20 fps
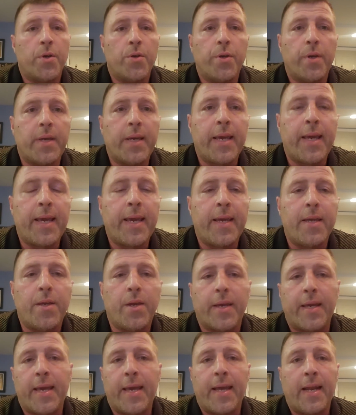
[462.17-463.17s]
You
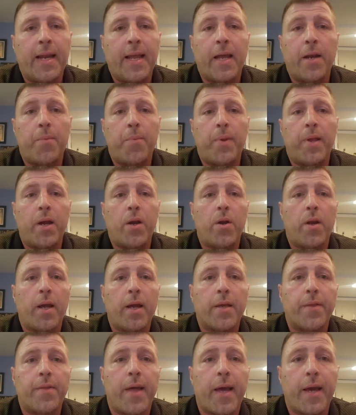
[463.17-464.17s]
can't let a player
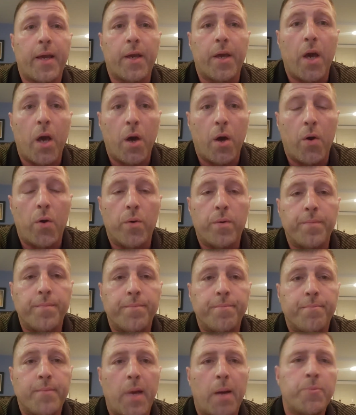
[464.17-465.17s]
like that go.
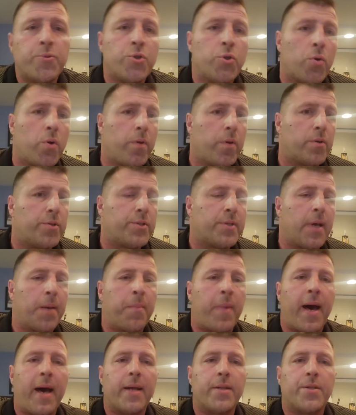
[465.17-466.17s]
I'm sure there's
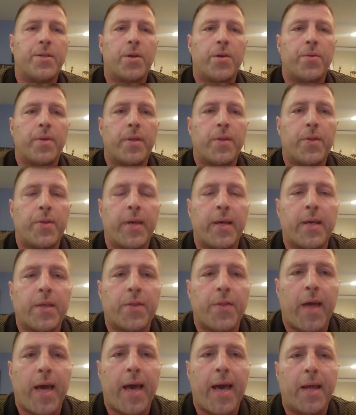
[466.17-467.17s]
some out there that think
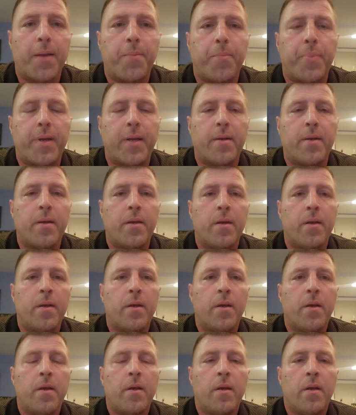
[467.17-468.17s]
that, but
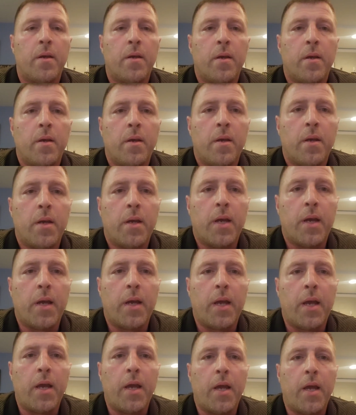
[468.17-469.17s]

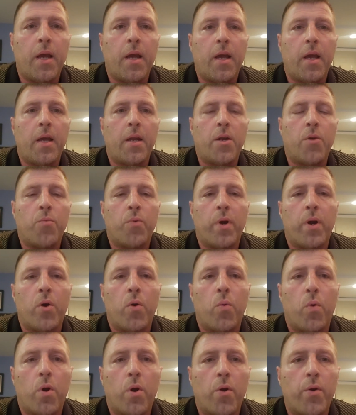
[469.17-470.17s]
in the real
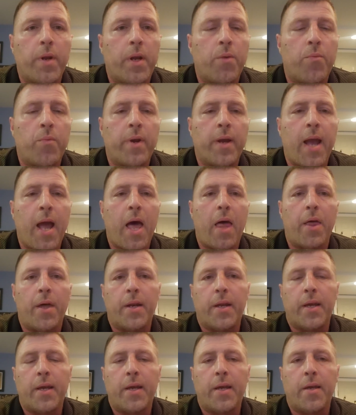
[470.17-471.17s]
world, in
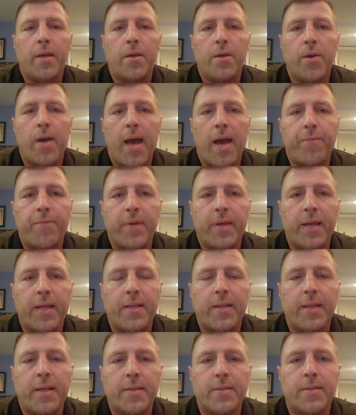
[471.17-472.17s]
reality, you have to
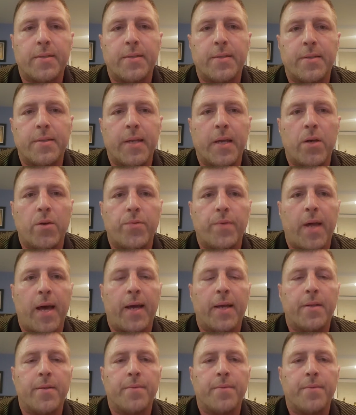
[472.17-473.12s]
get this deal done.